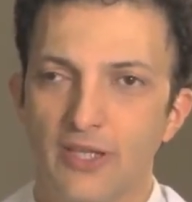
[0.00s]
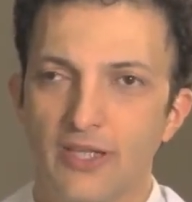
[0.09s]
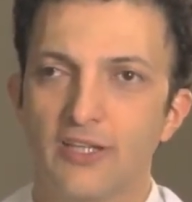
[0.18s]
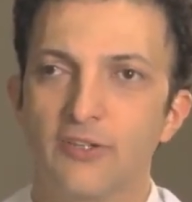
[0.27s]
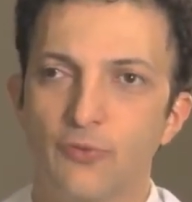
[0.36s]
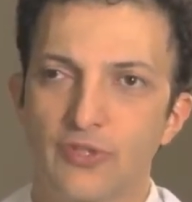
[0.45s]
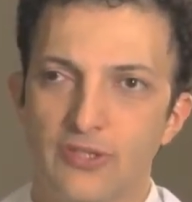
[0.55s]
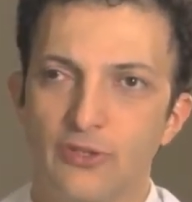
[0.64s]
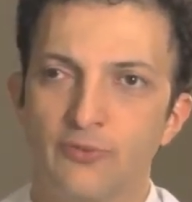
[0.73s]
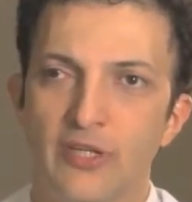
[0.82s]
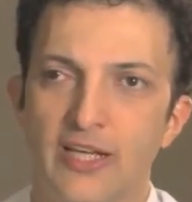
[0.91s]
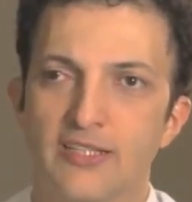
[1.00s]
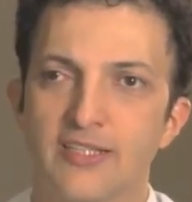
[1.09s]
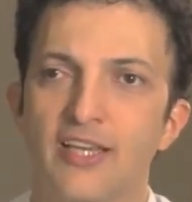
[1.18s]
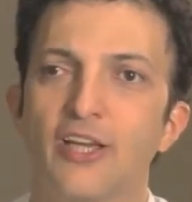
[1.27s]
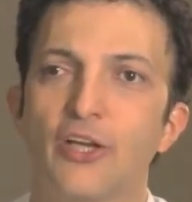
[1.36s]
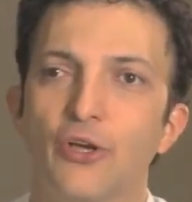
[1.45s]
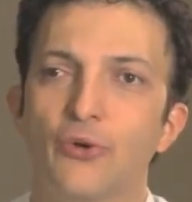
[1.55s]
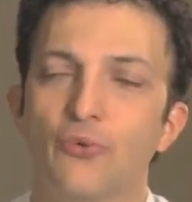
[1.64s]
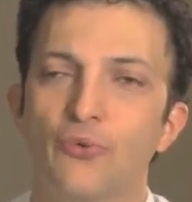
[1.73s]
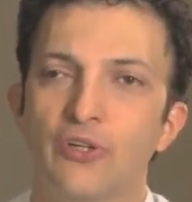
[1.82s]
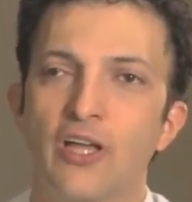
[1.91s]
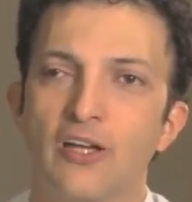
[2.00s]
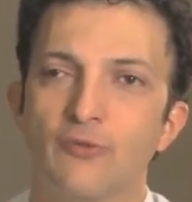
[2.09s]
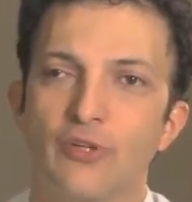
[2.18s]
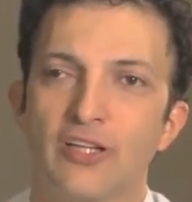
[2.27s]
Here with LUMINESCE, we're not